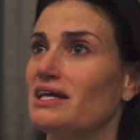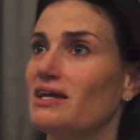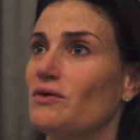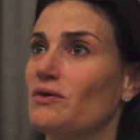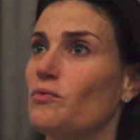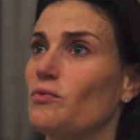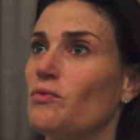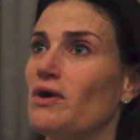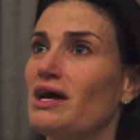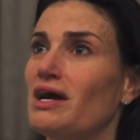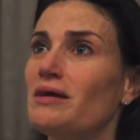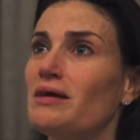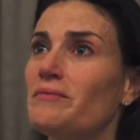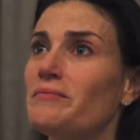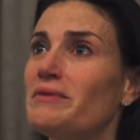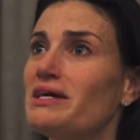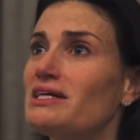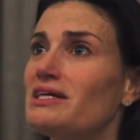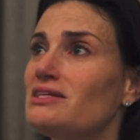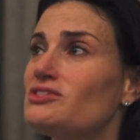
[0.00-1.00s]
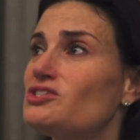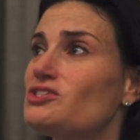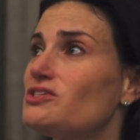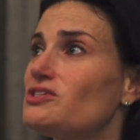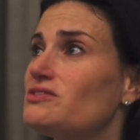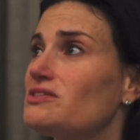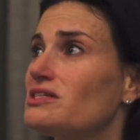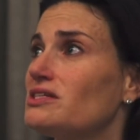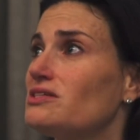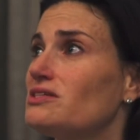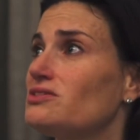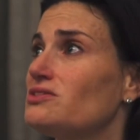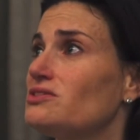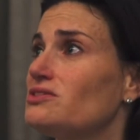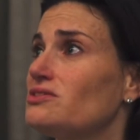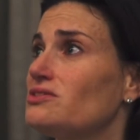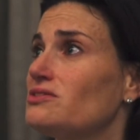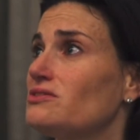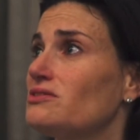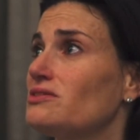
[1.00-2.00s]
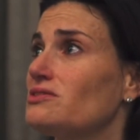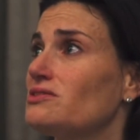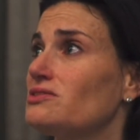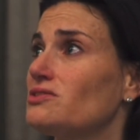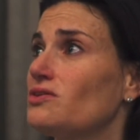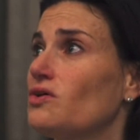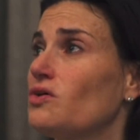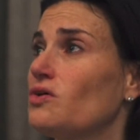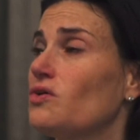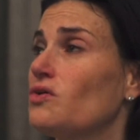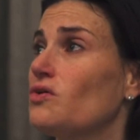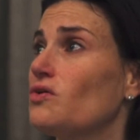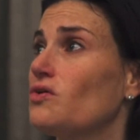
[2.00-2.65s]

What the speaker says: This was the most unexpected thing to me